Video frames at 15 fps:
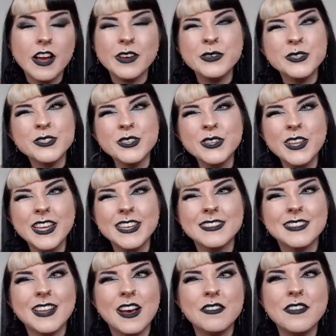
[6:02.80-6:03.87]
I also like
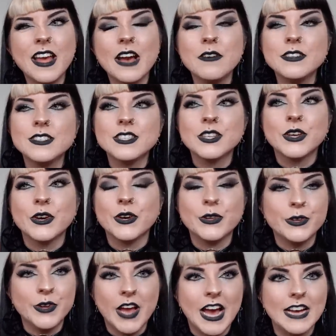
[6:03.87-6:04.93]
love how it's a girl
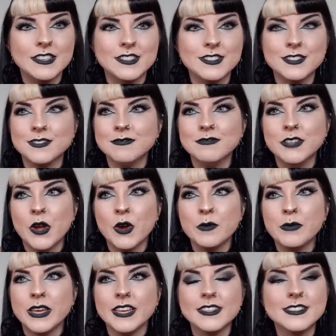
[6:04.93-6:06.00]
who has no
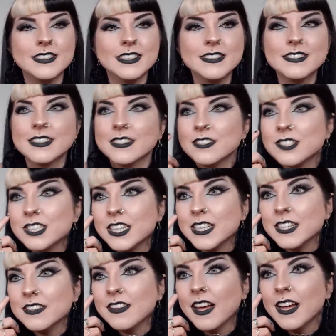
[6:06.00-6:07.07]
piercings and
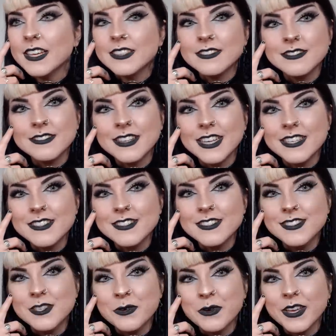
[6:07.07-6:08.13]
she like is
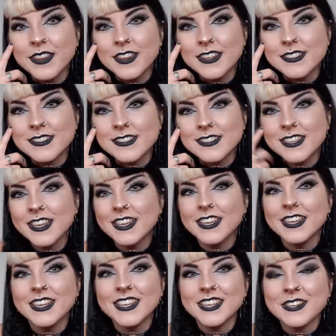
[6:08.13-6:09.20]
doing this
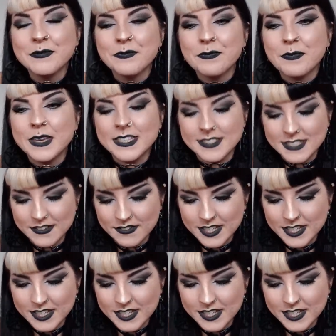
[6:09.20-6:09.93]
piercing